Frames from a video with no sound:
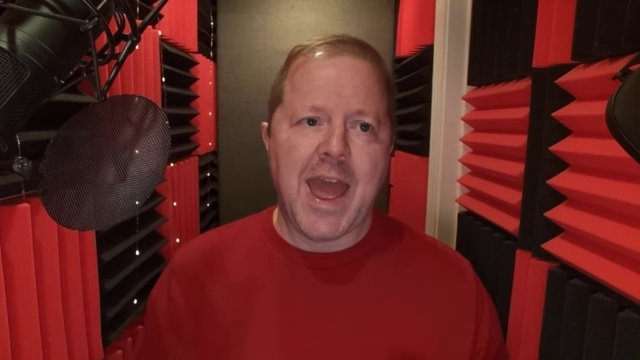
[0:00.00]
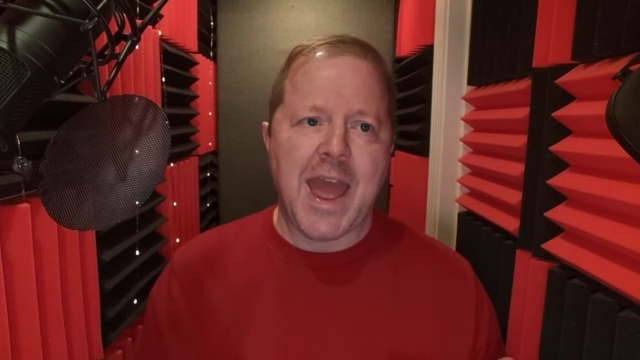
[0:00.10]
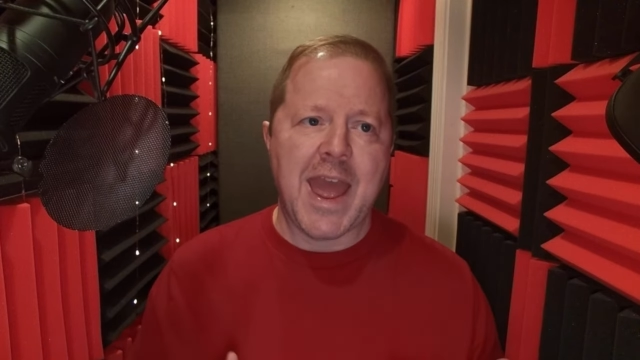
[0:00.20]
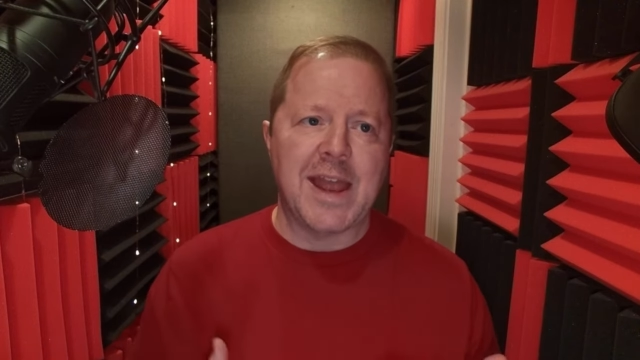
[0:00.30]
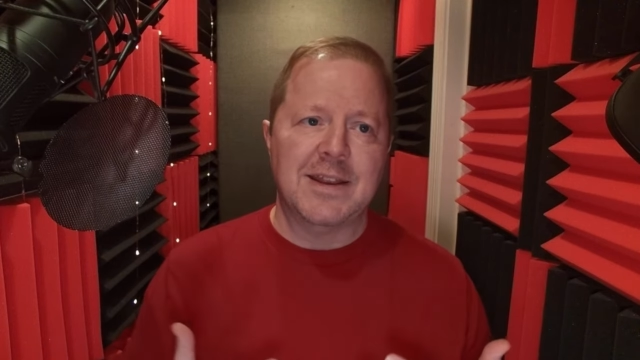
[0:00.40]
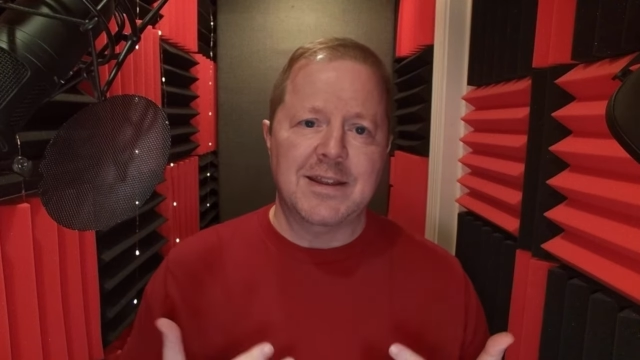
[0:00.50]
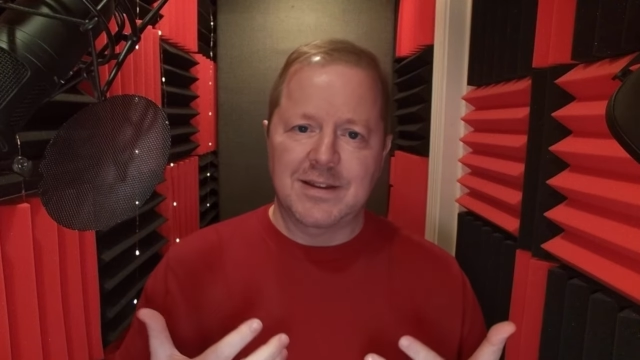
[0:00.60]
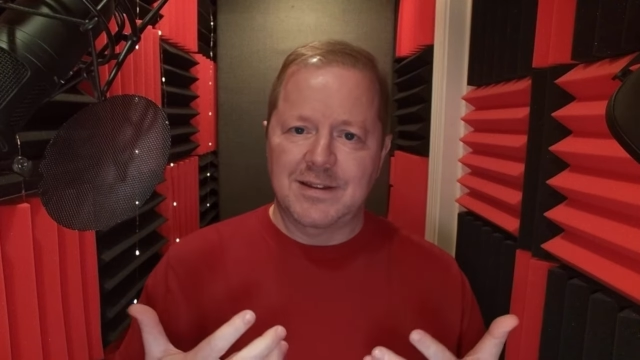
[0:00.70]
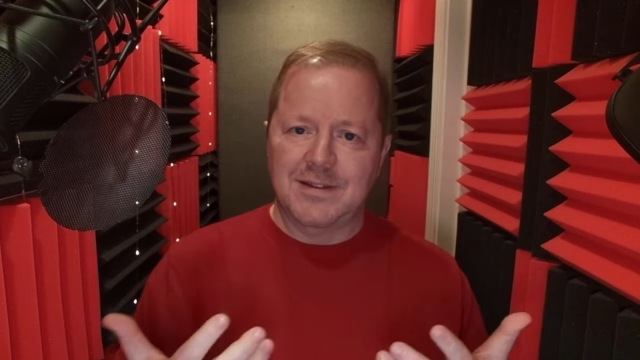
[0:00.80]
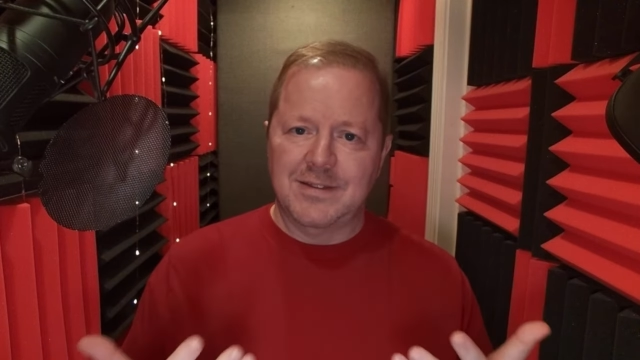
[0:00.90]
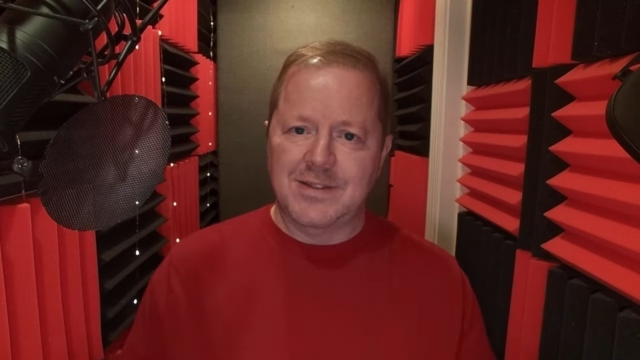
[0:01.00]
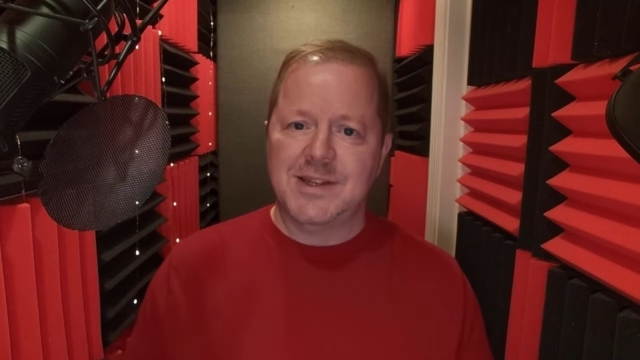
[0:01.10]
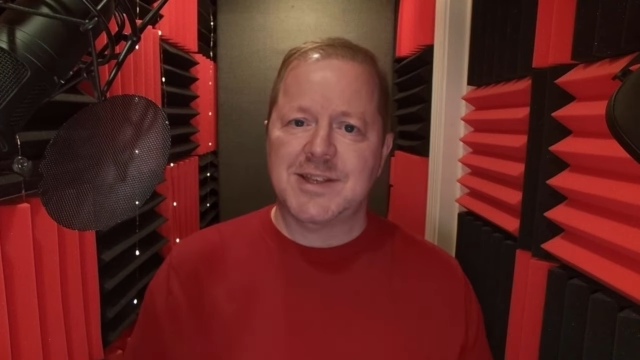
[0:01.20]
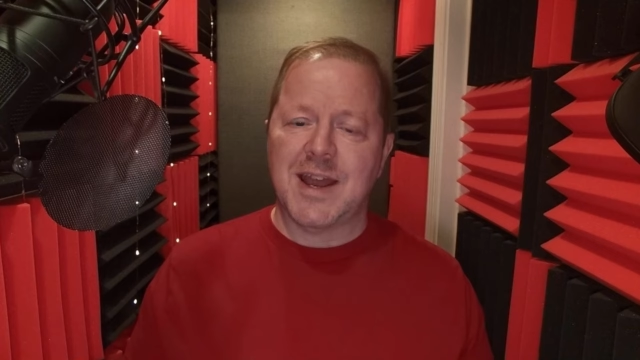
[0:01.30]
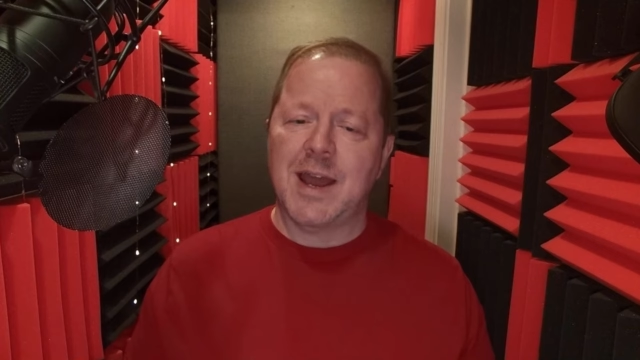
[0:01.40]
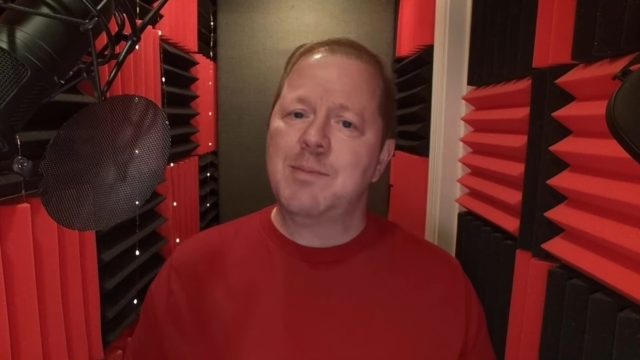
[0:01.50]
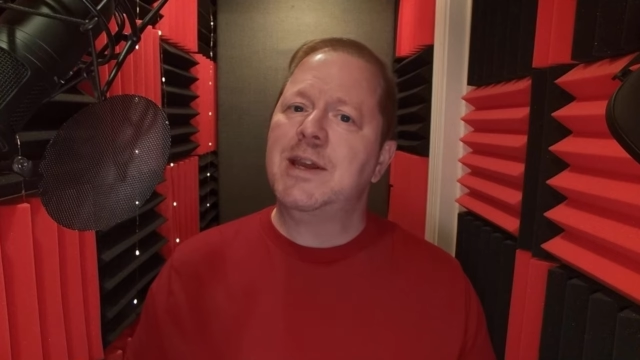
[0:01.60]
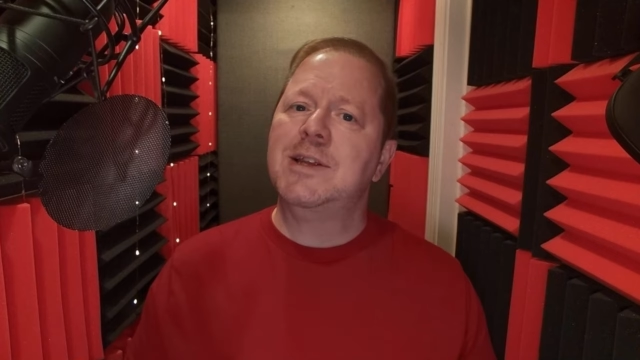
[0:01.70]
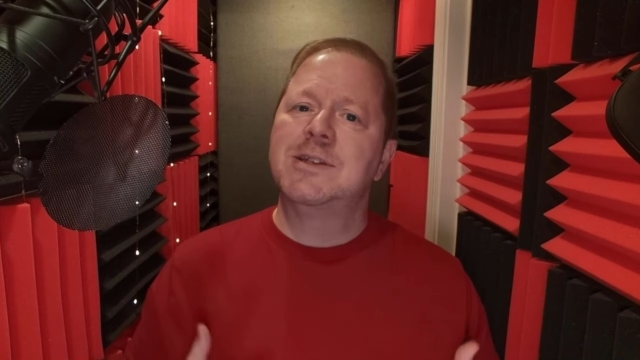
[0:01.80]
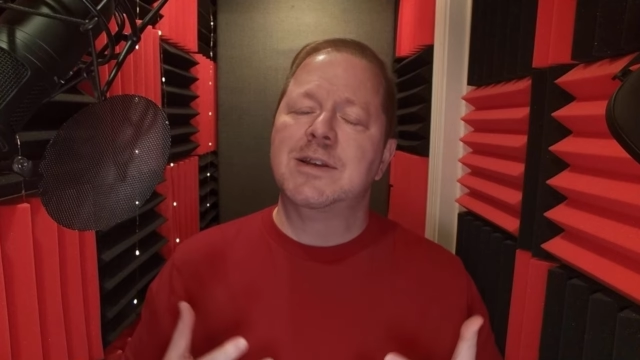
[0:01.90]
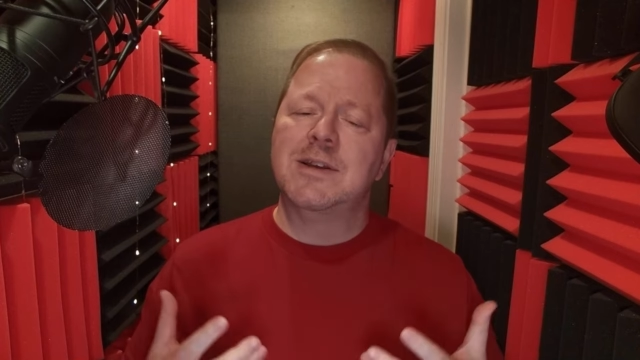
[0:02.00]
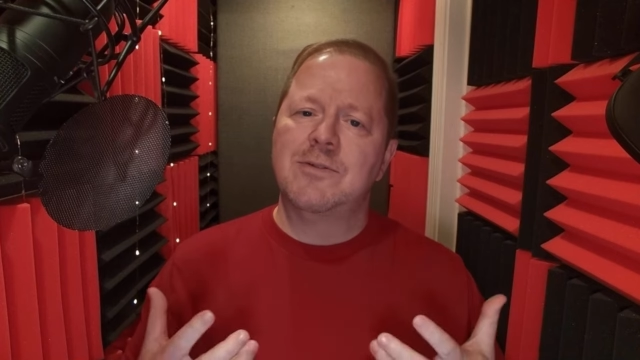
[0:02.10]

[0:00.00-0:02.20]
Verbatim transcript: And this time he's